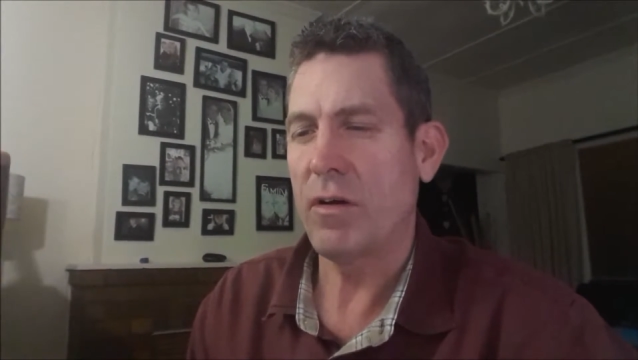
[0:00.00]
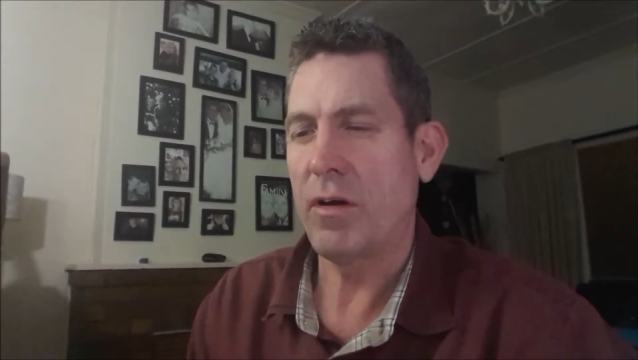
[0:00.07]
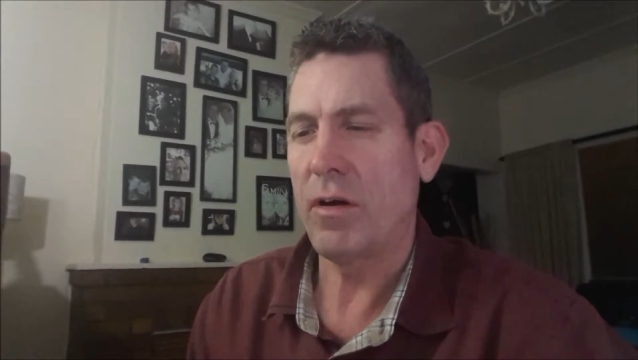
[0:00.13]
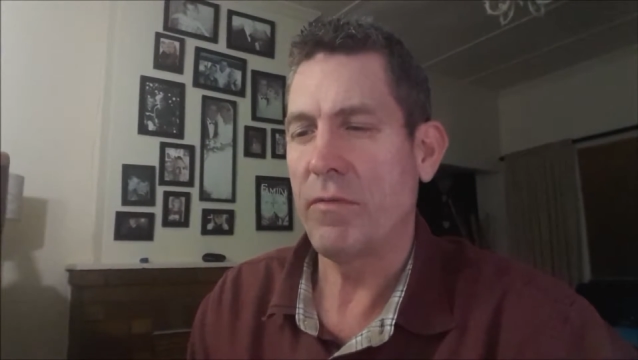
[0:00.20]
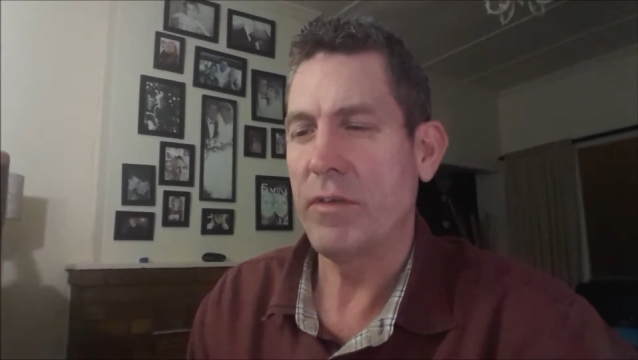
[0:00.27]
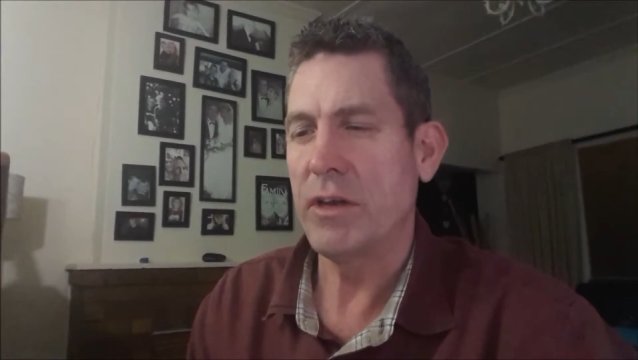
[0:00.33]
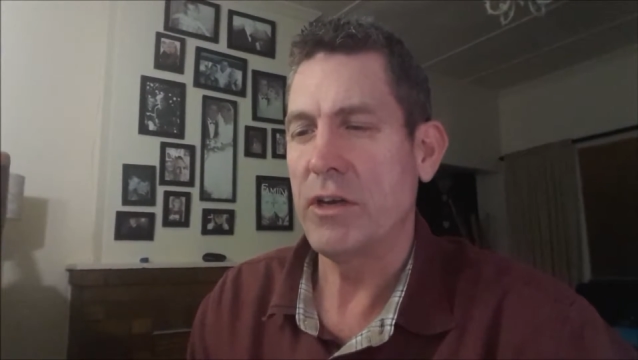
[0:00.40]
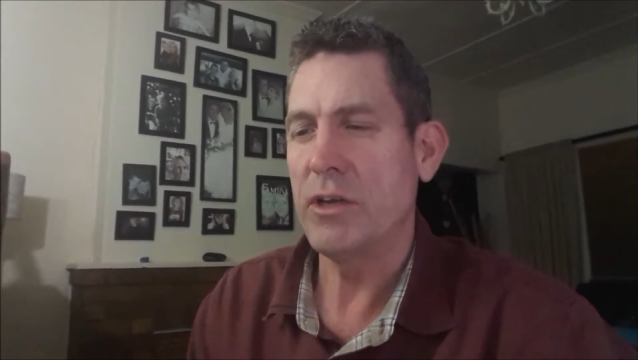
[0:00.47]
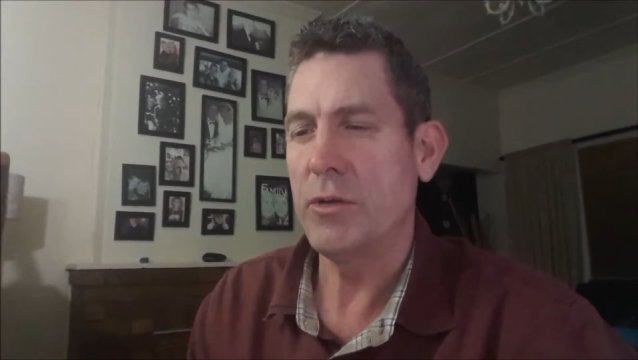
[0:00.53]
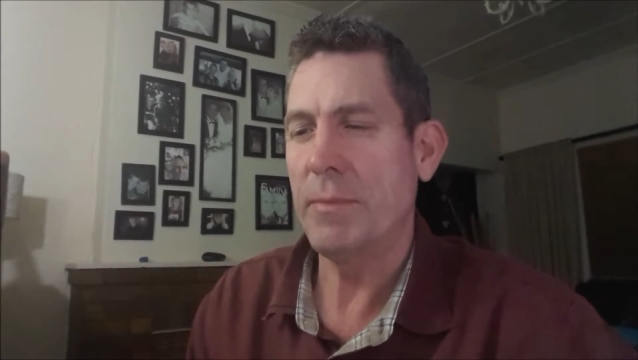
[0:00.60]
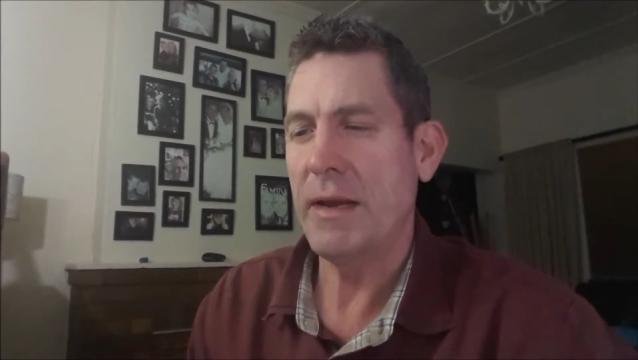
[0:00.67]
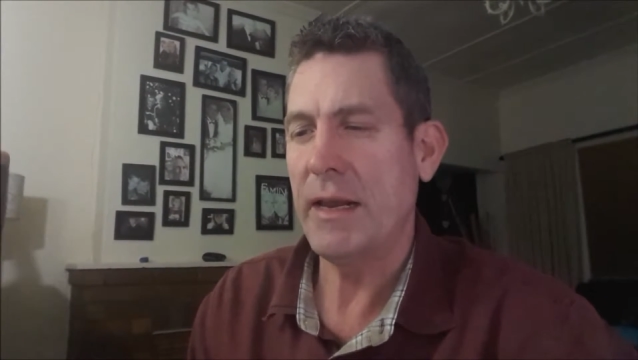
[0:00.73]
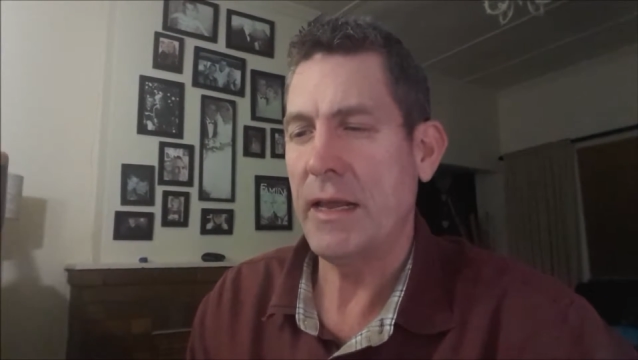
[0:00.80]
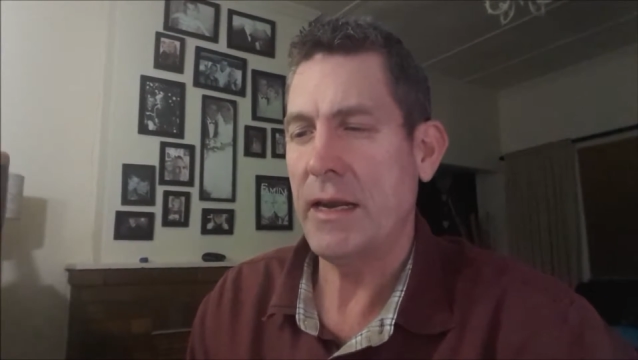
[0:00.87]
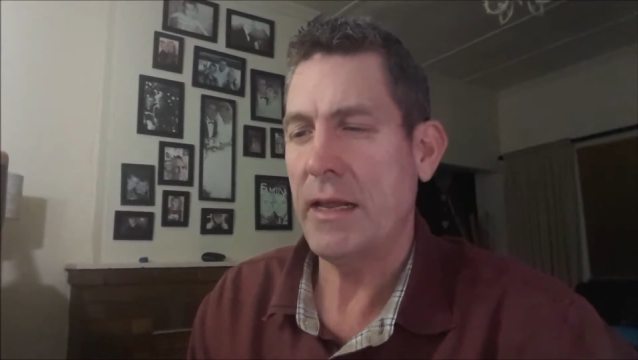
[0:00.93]
of the new
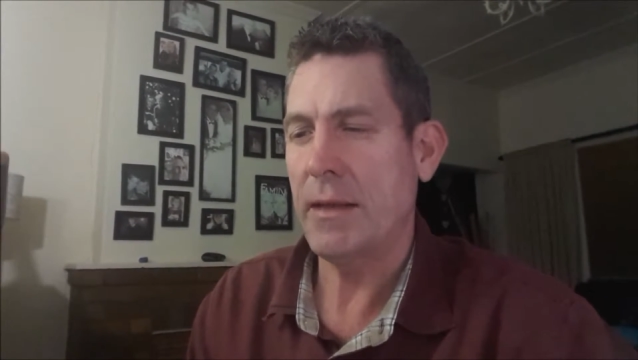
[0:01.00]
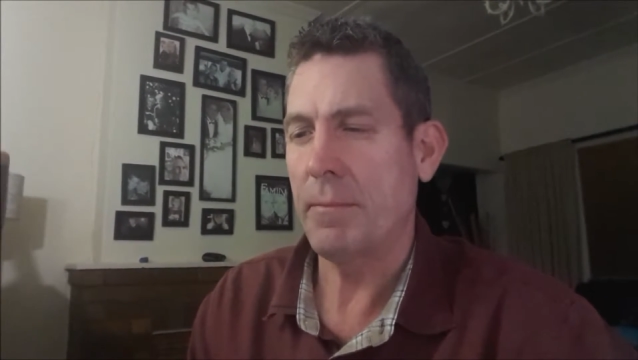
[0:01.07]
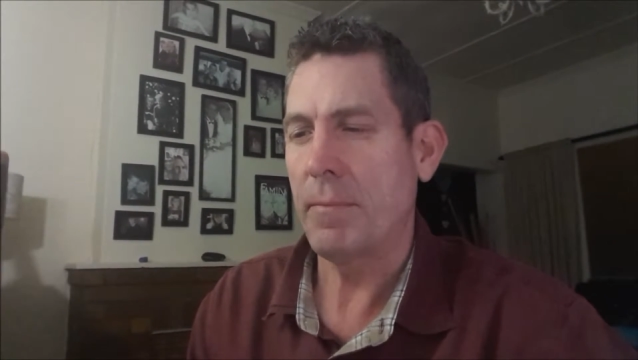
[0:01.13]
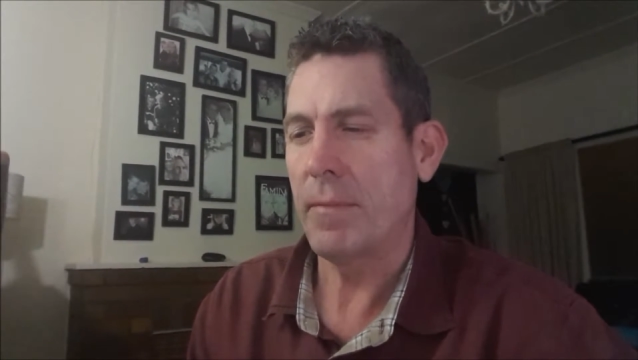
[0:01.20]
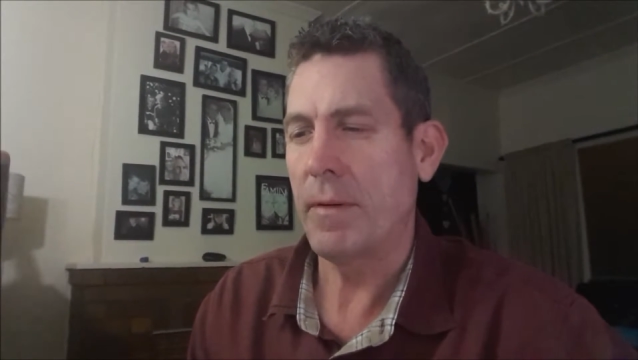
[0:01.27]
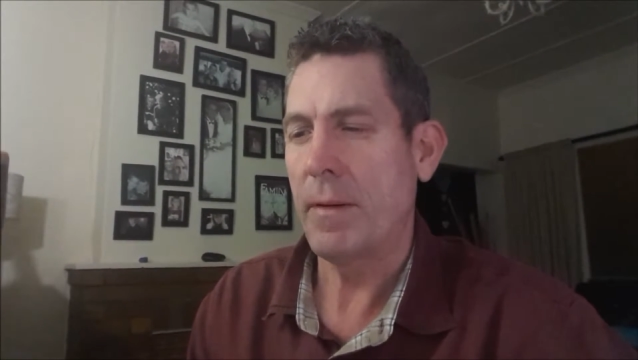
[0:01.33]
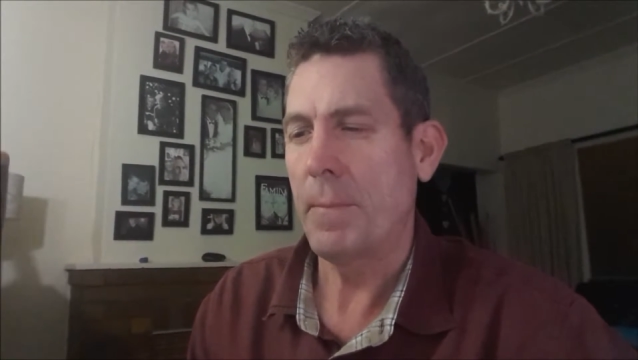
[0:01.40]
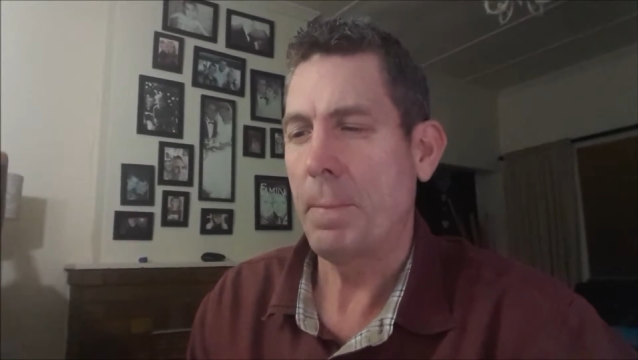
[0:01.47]
millennium.